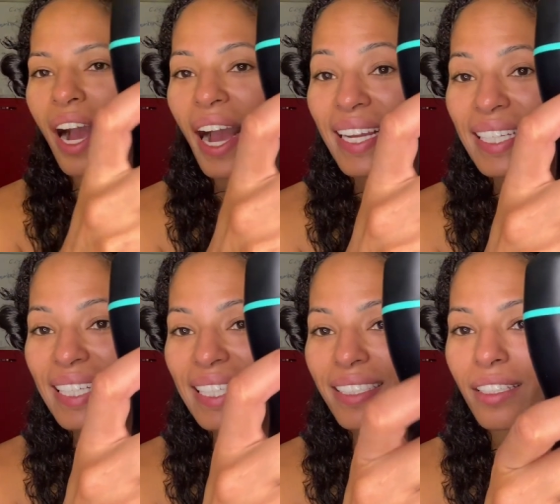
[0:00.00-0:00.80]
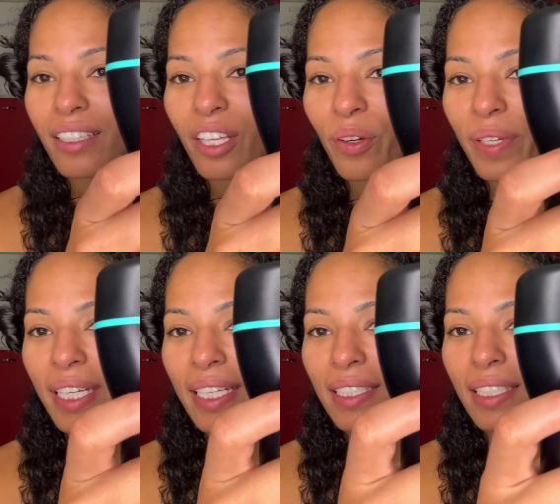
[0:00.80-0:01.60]
high heat, low
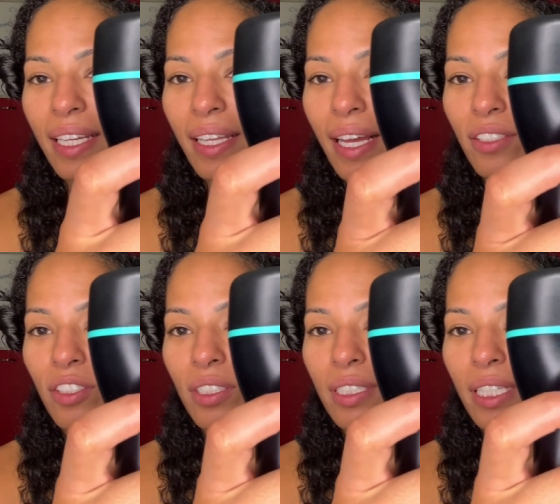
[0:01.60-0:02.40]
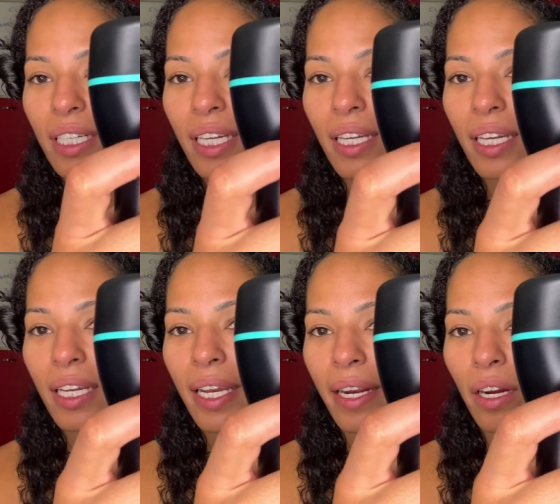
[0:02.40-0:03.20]
heat, and that's just
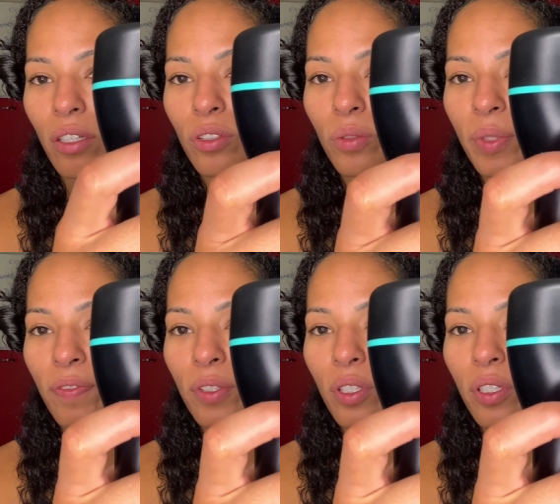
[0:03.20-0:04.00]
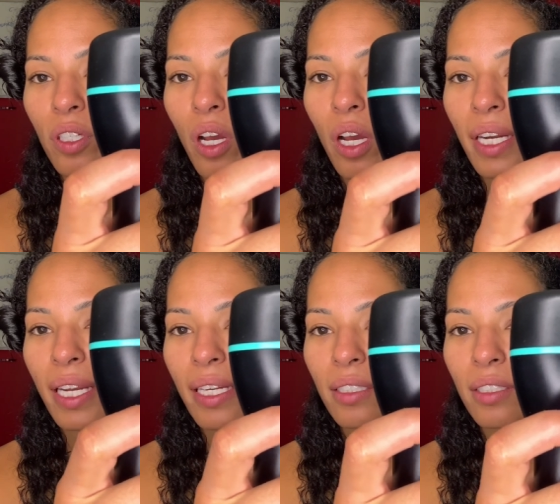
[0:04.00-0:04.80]
air. So if you turn it on
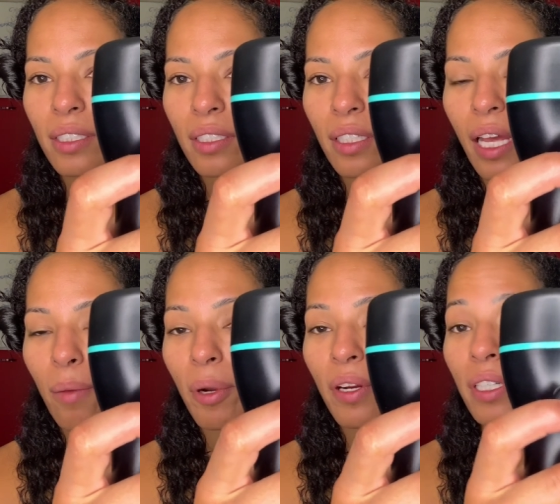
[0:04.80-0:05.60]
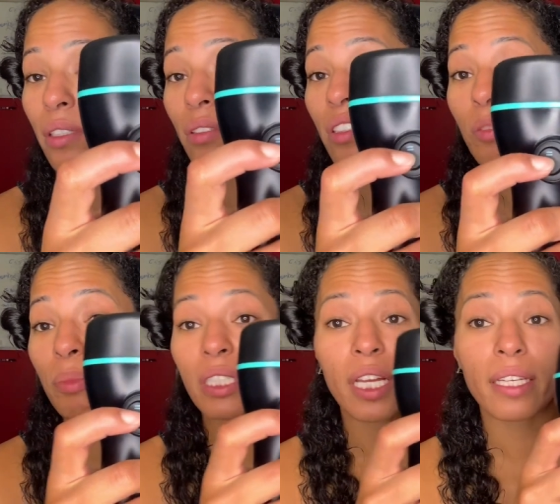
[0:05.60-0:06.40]
and it's just on that part, it'll just
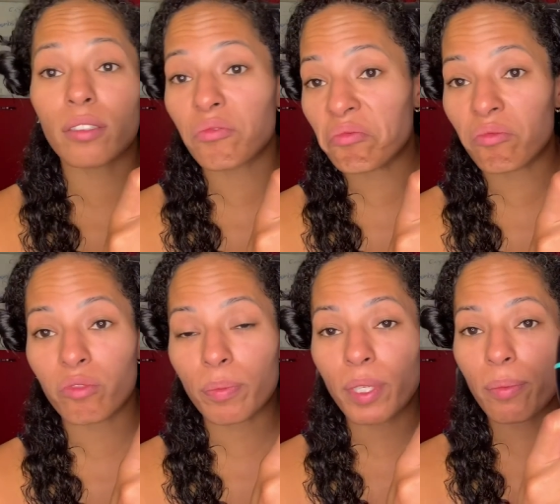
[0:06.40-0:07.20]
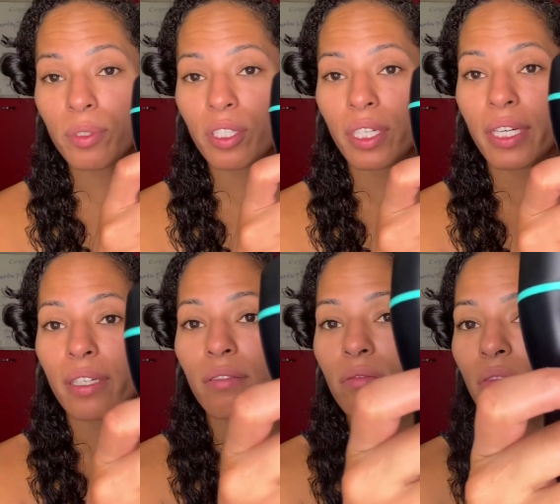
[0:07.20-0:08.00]
be like room temperature
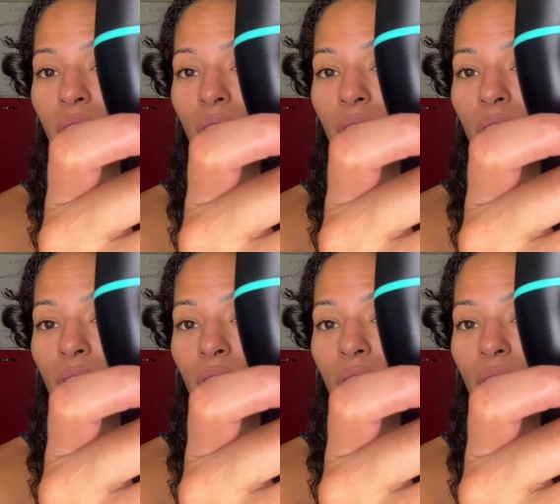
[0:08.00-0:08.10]
air.